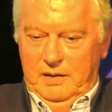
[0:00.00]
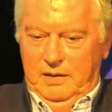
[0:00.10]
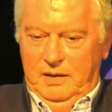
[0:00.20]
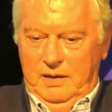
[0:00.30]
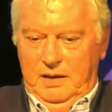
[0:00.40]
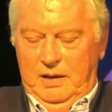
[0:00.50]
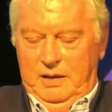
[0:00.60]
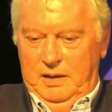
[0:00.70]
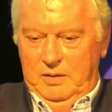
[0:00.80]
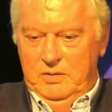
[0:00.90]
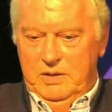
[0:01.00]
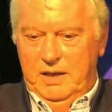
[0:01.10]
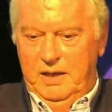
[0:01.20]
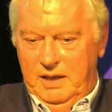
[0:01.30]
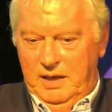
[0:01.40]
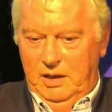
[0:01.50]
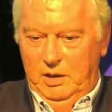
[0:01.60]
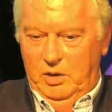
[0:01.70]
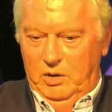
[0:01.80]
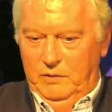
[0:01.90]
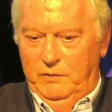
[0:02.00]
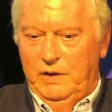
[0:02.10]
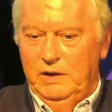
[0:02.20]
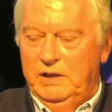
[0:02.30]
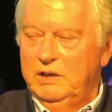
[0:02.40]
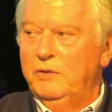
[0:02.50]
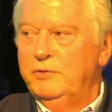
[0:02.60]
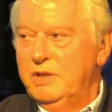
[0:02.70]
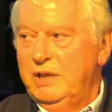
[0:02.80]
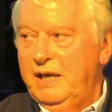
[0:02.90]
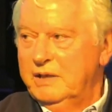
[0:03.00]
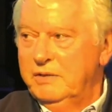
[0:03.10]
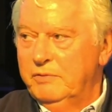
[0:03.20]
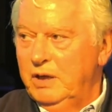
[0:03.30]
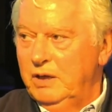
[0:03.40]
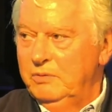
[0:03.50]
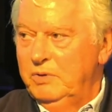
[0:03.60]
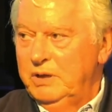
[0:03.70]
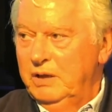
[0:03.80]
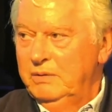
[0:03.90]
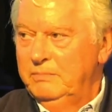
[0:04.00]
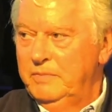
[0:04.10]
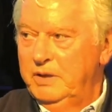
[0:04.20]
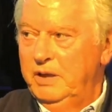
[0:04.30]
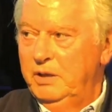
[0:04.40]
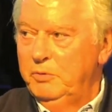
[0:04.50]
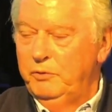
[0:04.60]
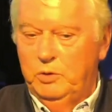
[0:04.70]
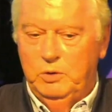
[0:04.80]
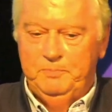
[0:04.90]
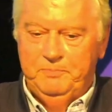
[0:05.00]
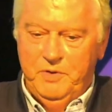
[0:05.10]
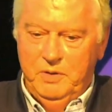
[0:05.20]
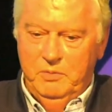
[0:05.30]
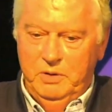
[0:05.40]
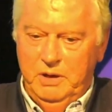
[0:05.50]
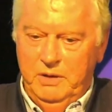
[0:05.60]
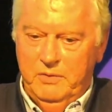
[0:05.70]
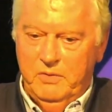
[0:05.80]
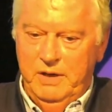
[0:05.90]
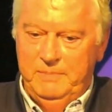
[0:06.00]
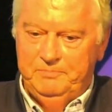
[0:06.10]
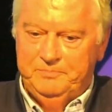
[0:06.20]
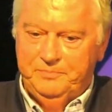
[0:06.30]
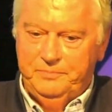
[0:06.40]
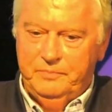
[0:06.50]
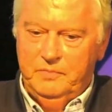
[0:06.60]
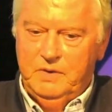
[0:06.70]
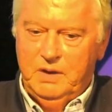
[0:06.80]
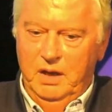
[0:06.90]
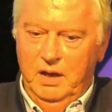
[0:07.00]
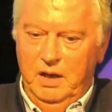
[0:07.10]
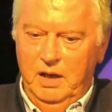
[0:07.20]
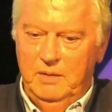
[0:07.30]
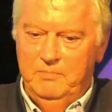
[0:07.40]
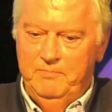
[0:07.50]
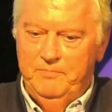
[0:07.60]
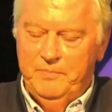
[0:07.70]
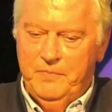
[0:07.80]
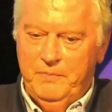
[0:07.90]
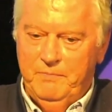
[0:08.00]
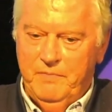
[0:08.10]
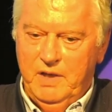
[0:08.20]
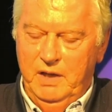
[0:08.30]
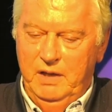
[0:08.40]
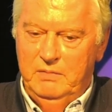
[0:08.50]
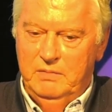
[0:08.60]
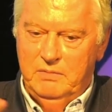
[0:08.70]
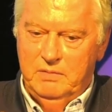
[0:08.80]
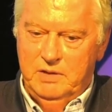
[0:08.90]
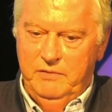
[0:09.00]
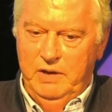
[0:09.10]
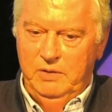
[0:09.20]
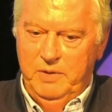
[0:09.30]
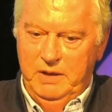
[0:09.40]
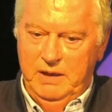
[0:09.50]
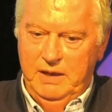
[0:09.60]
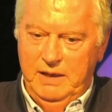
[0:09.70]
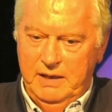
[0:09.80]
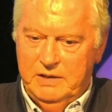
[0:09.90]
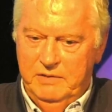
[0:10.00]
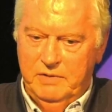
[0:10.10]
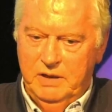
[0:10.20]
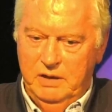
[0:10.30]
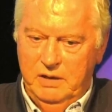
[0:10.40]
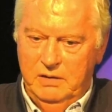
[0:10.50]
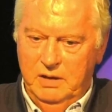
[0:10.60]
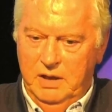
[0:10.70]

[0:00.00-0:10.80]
that it owed a lot, funnily enough, to the active car that we'd done the year before, mm. the 193. Um, in developing that active car,